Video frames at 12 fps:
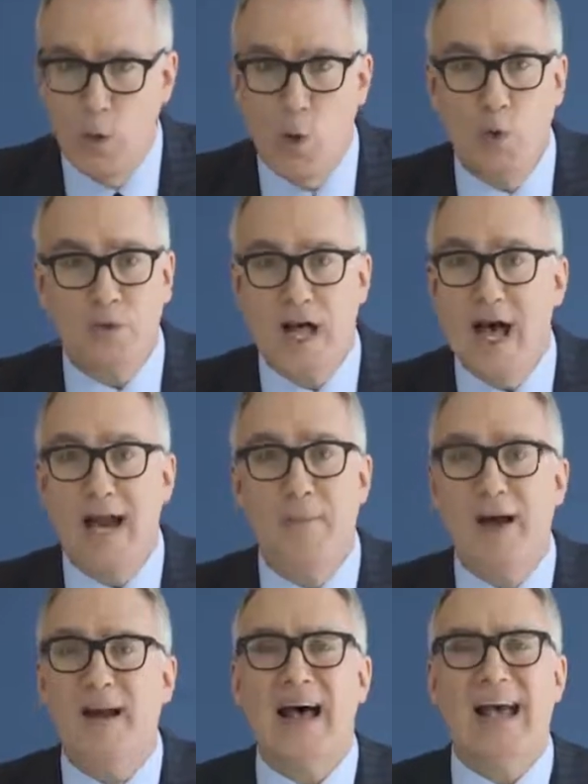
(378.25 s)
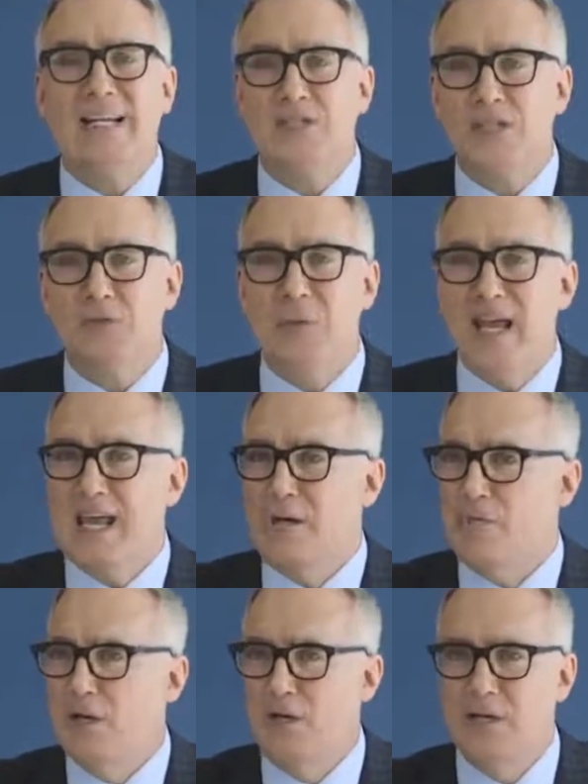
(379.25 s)
Who lied about ISIS
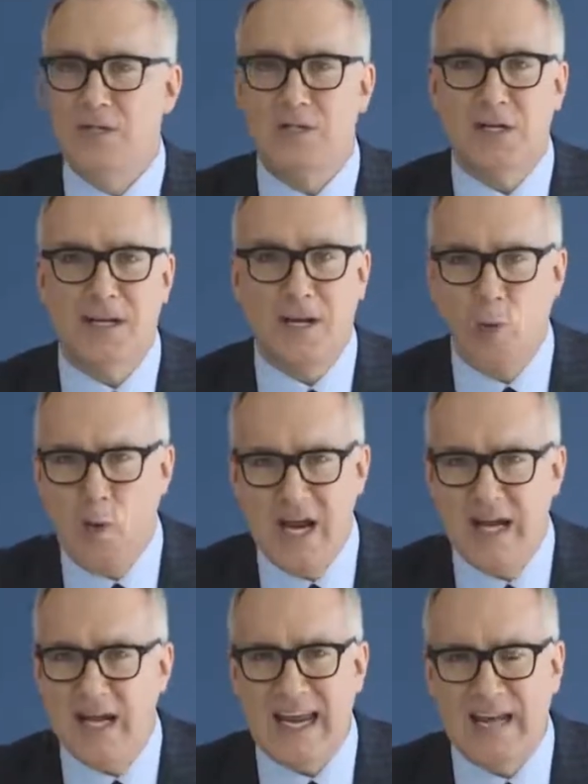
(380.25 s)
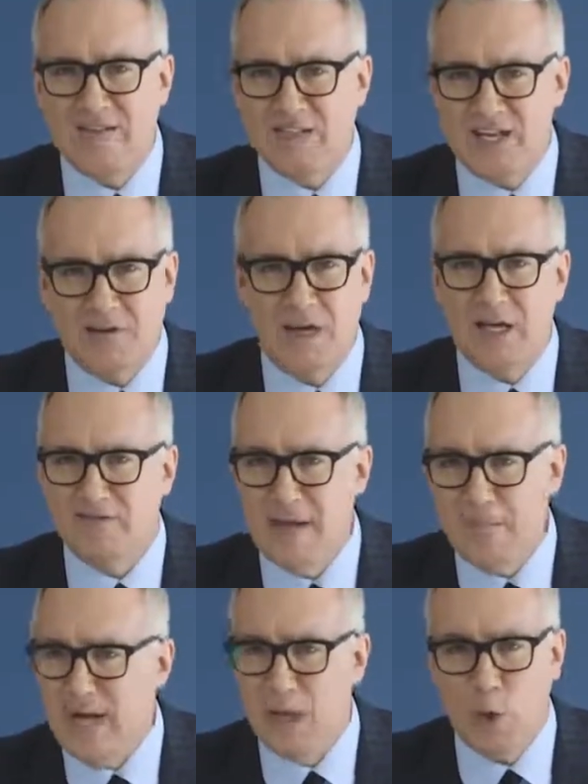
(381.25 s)
making millions a week in selling
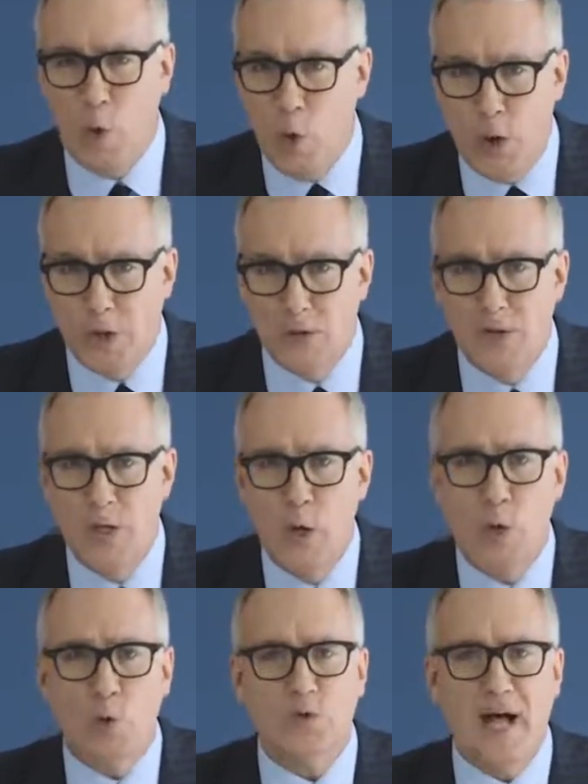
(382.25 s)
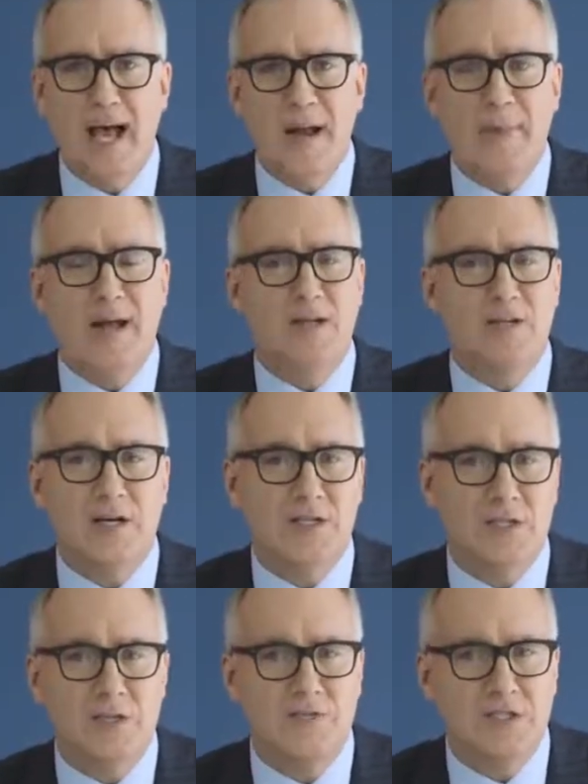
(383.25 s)
Libyan oil, who lied about
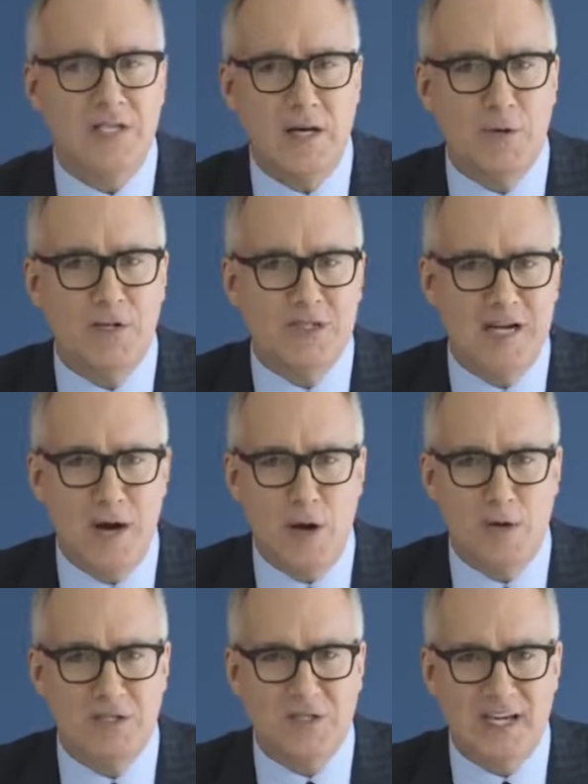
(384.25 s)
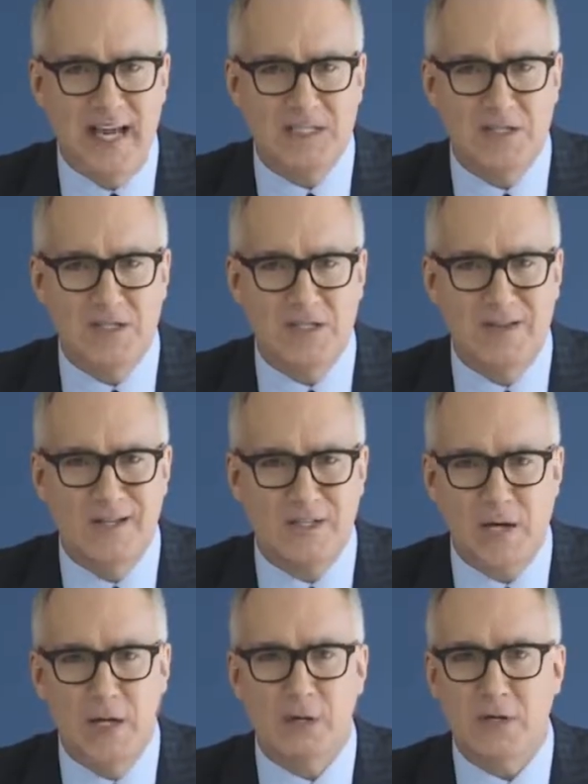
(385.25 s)
dozens of secret terrorist cases in this
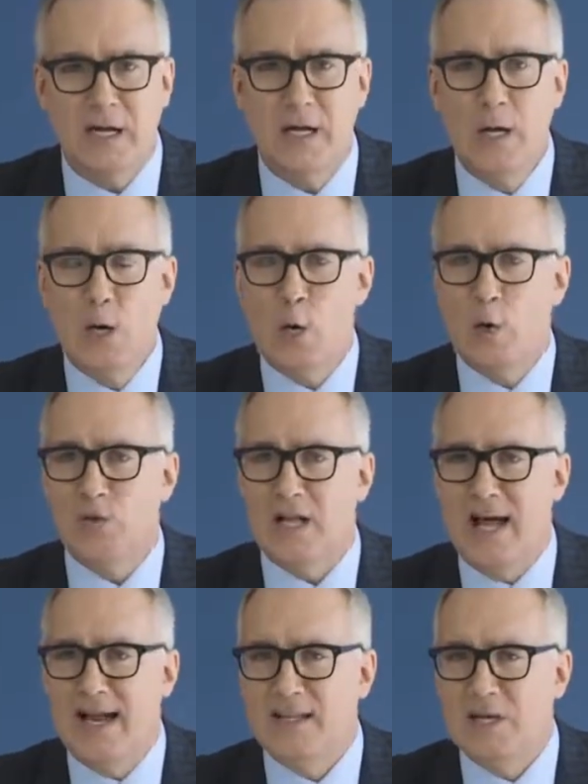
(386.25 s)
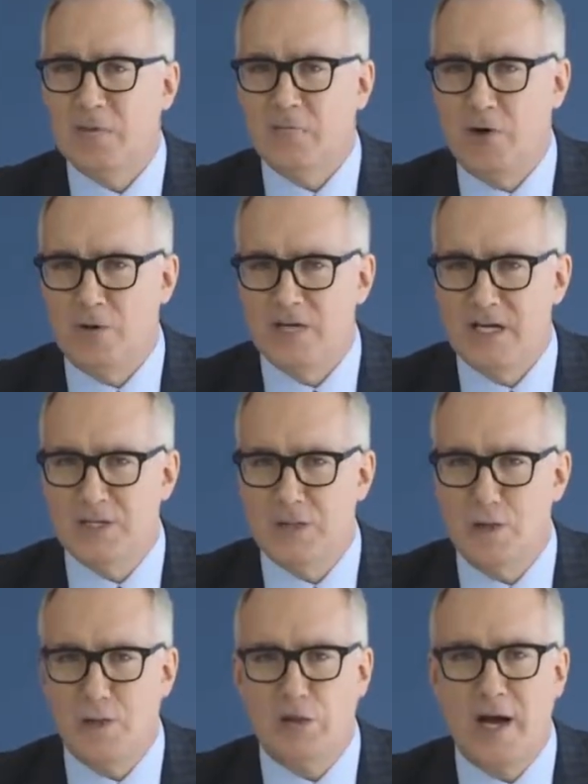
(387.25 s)
country, who lied that a
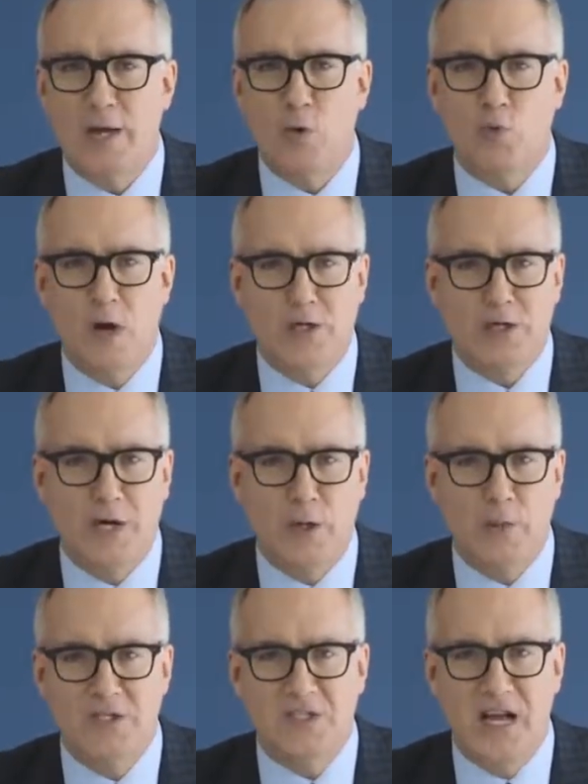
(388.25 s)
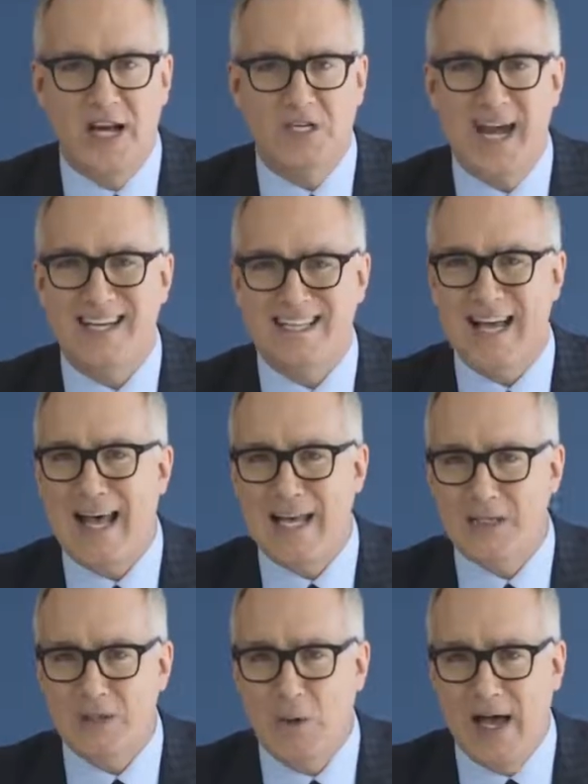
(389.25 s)
protester who tried to rush onto his stage had
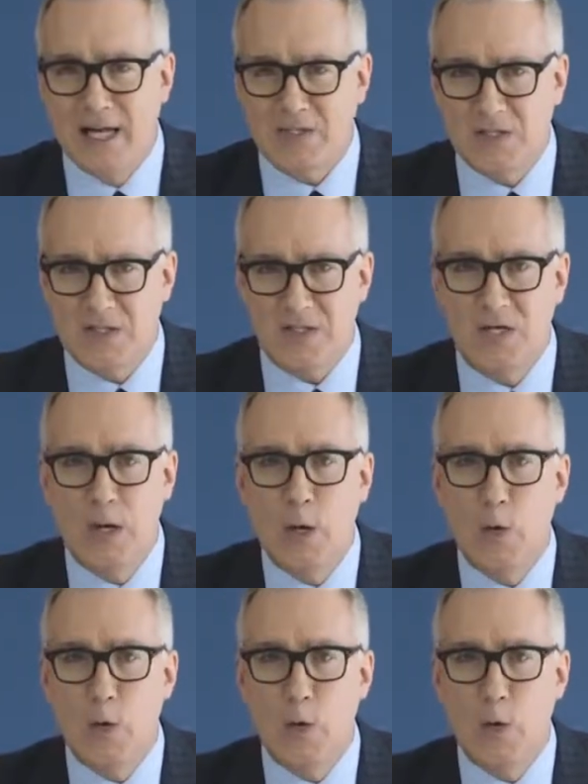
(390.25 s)
ties to ISIS,